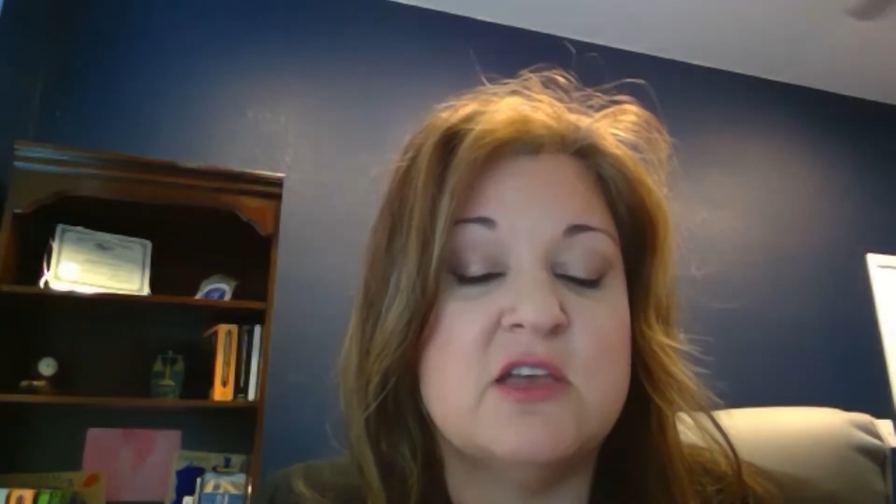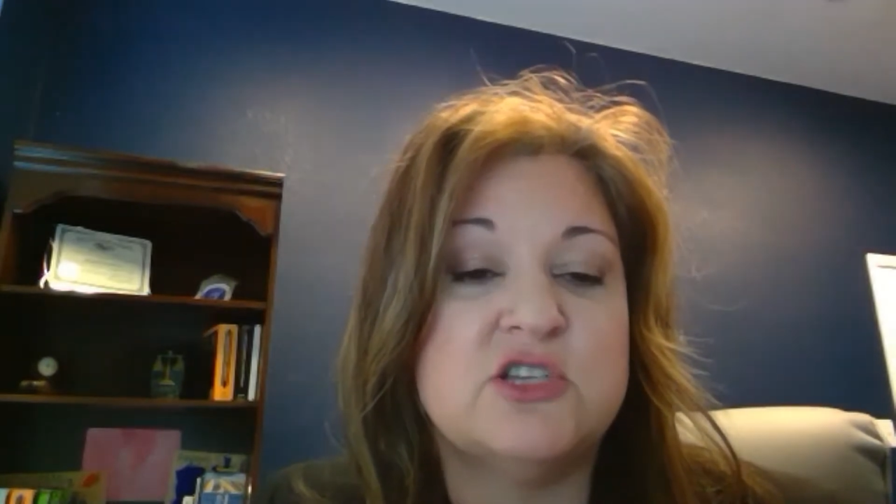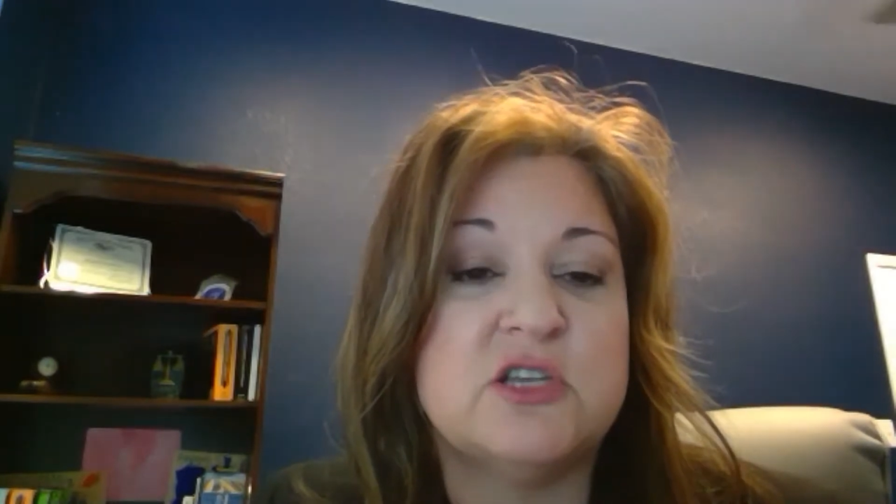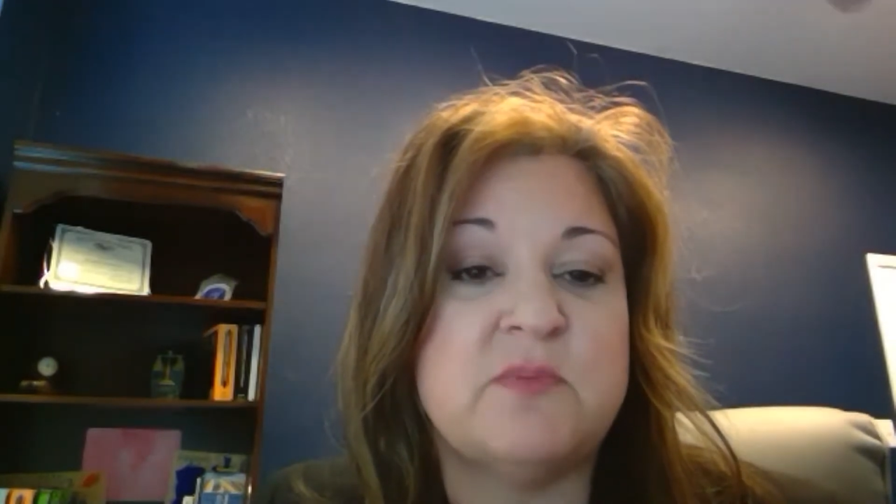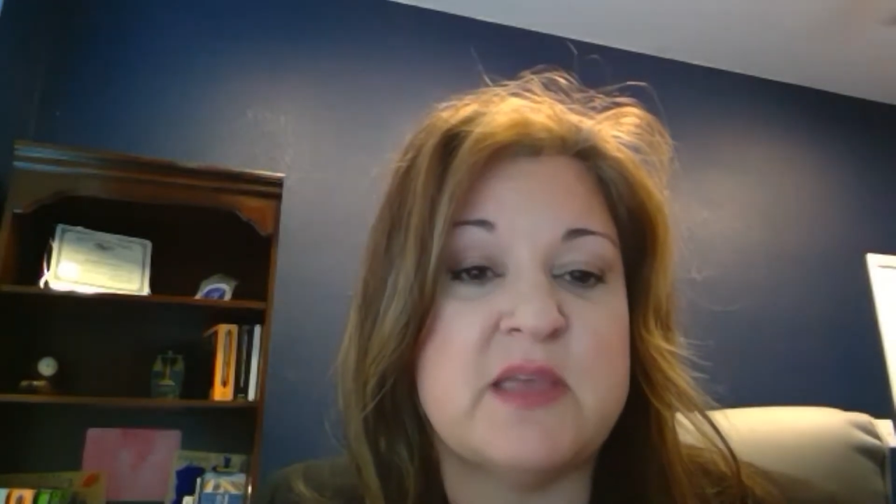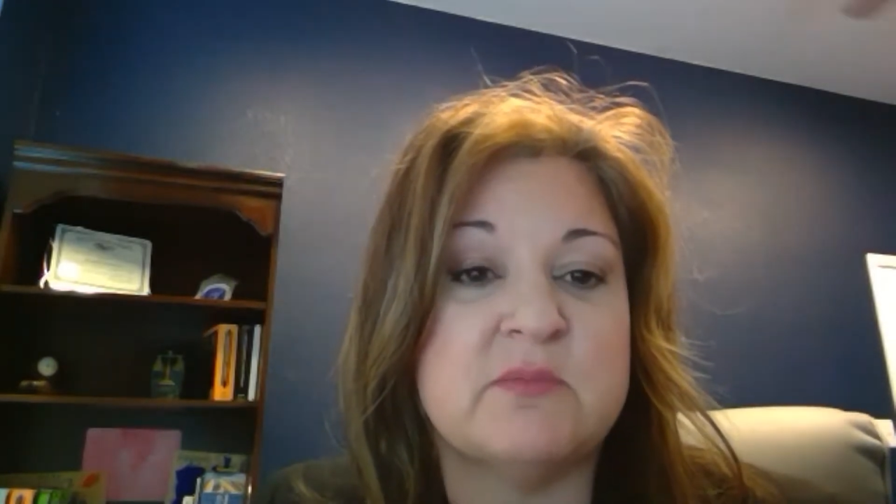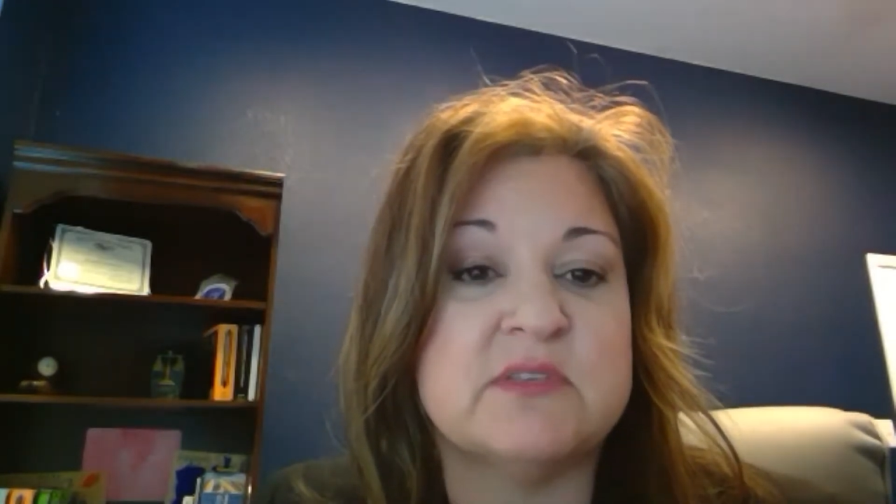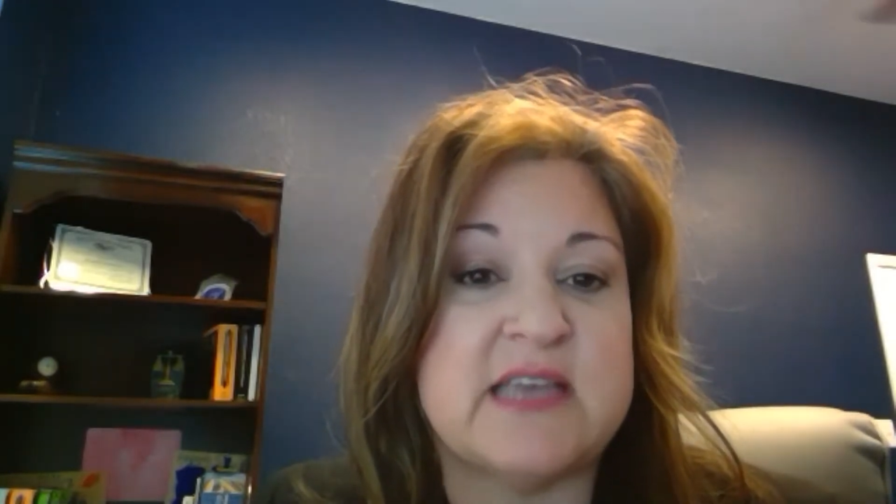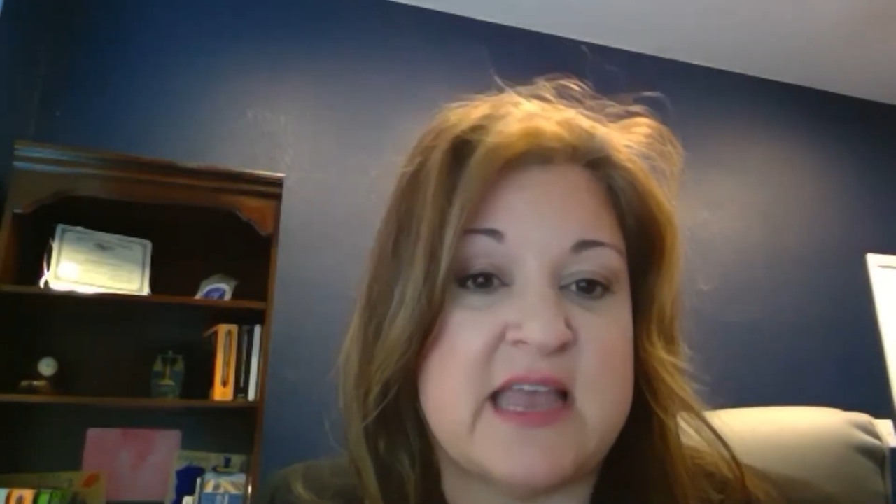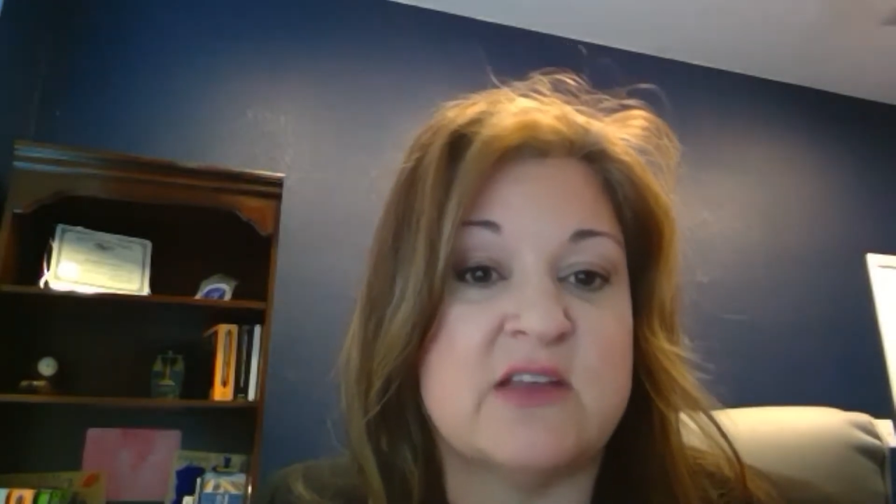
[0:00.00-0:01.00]
should be able
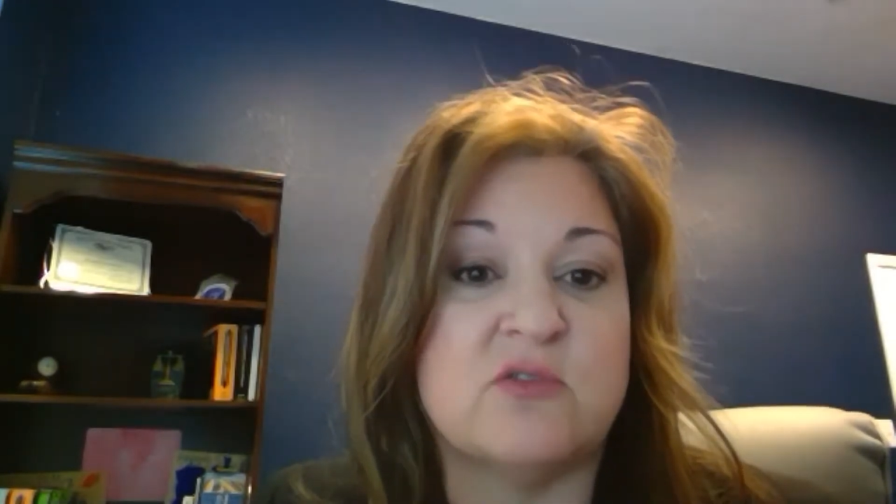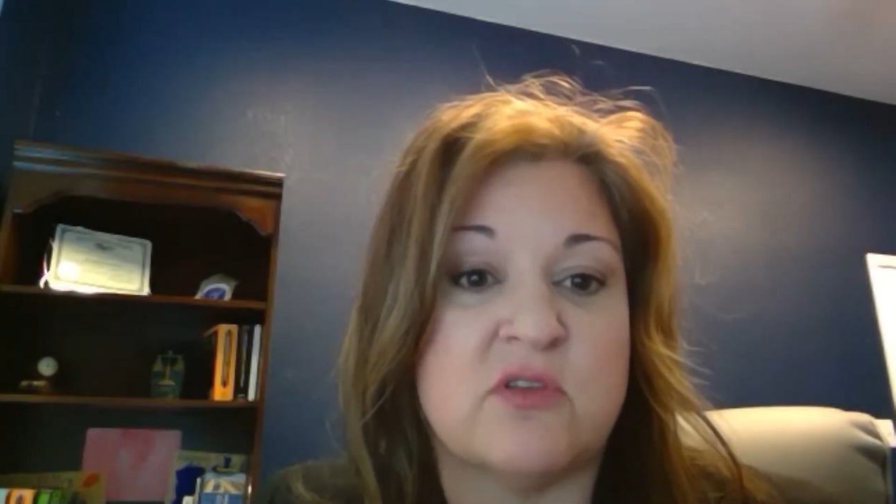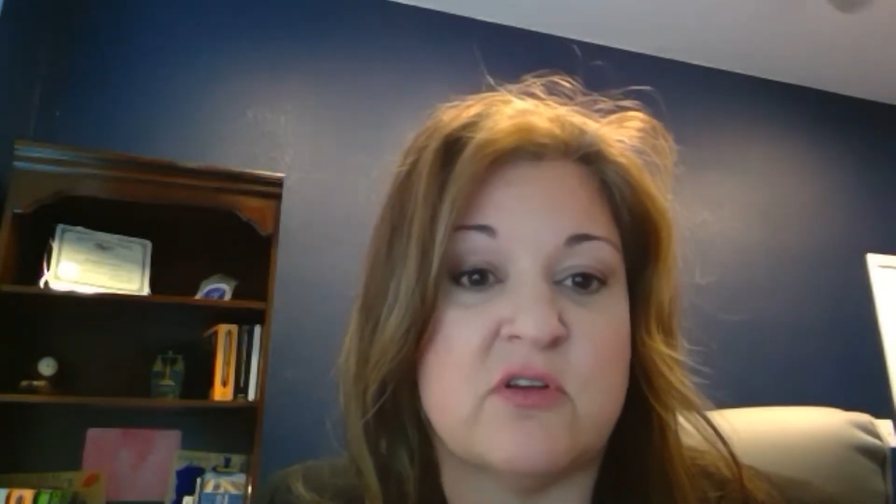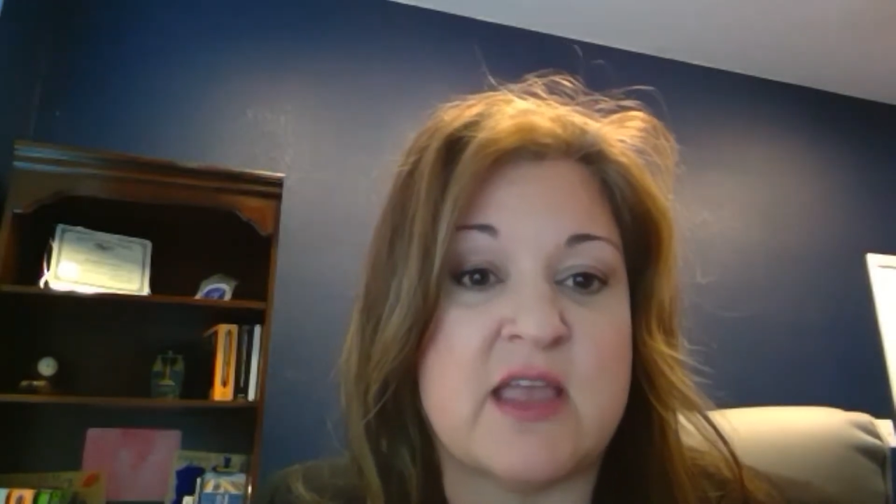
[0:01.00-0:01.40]
to handle their